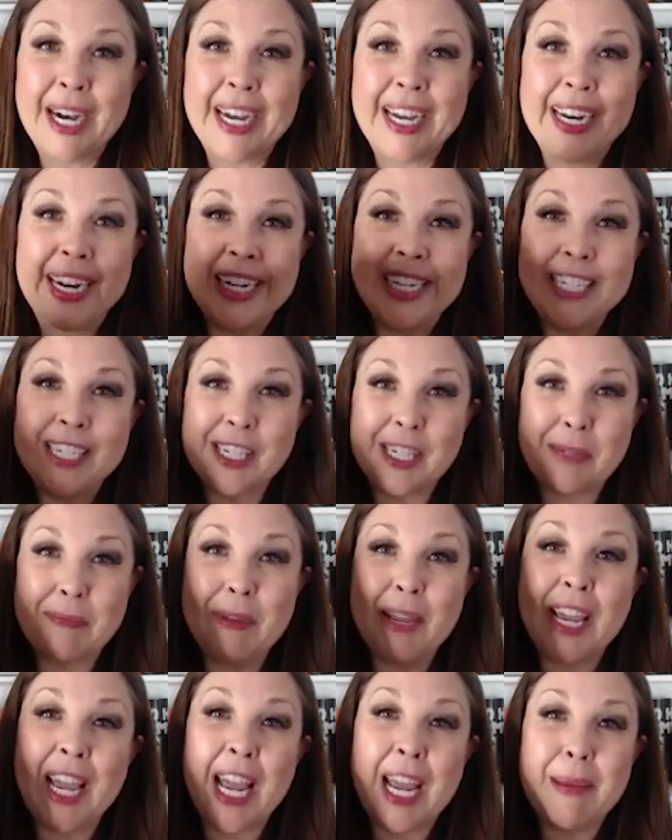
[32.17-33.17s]
but I
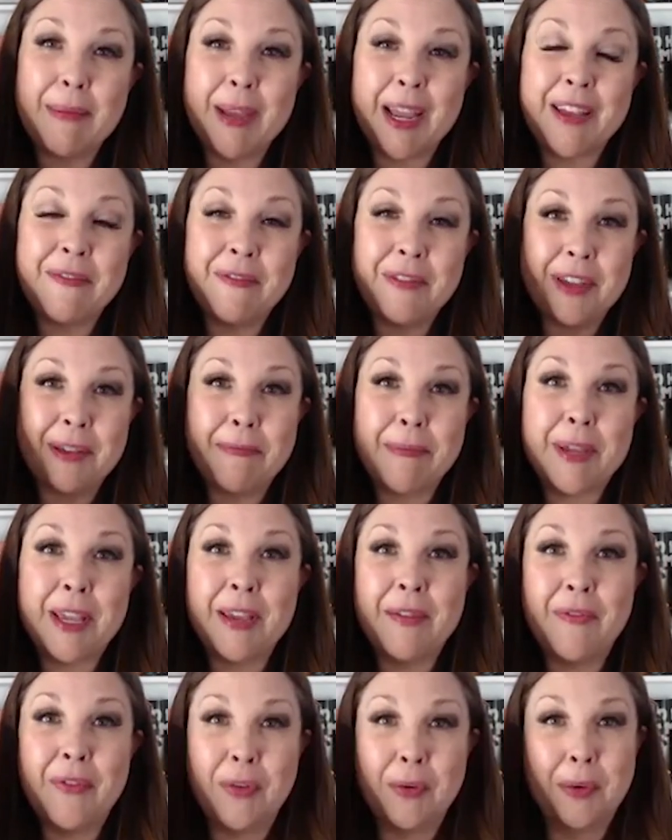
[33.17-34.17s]
just became a
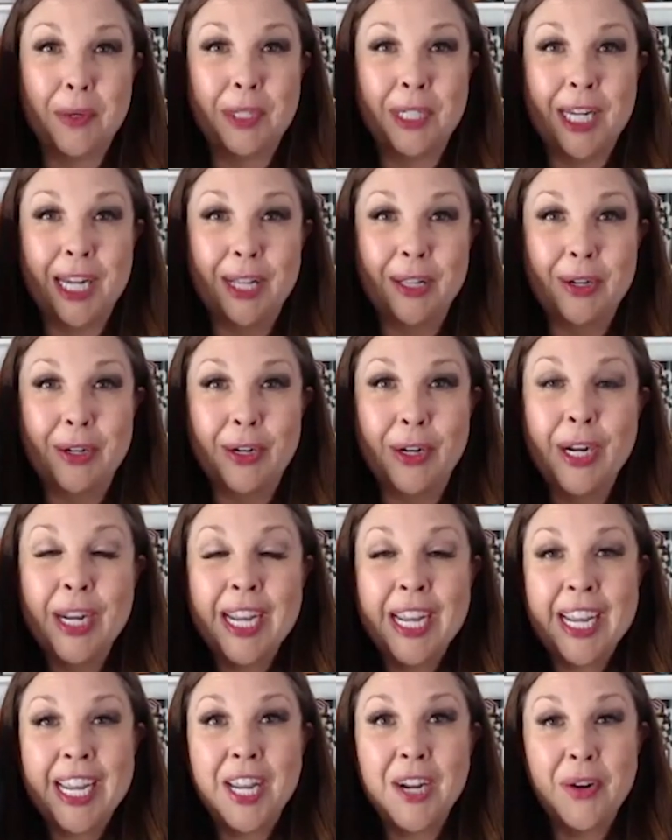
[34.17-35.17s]
VP fuel
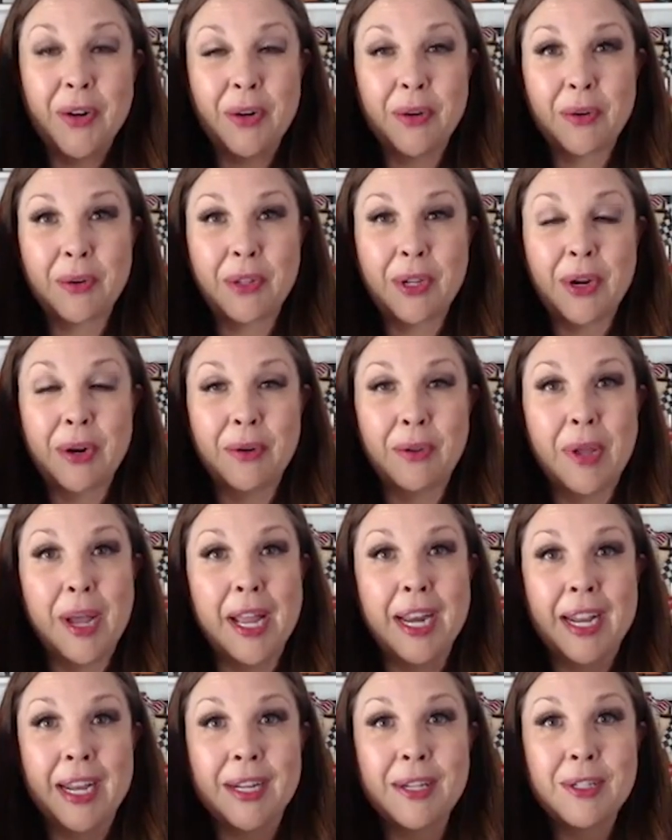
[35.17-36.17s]
dealer here in North
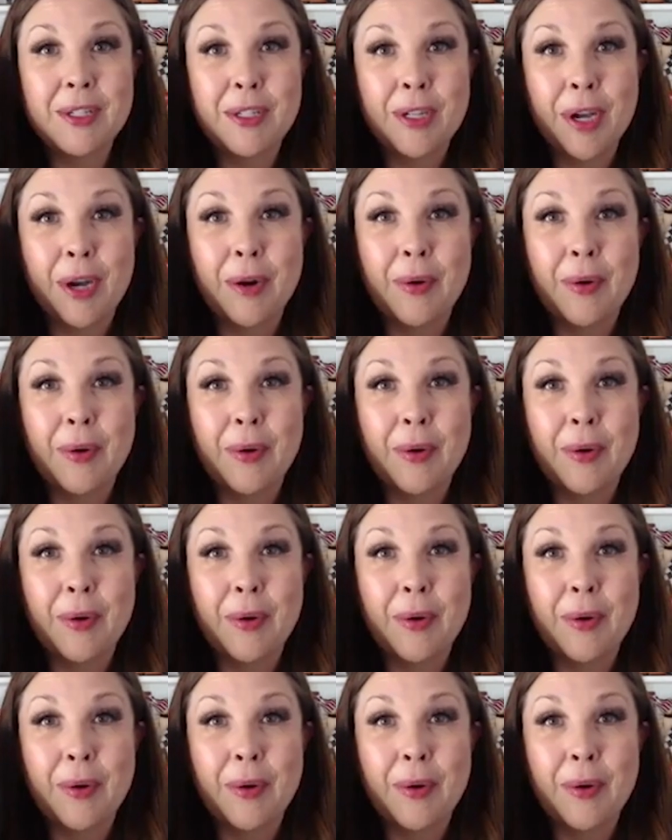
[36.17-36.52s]
Carolina.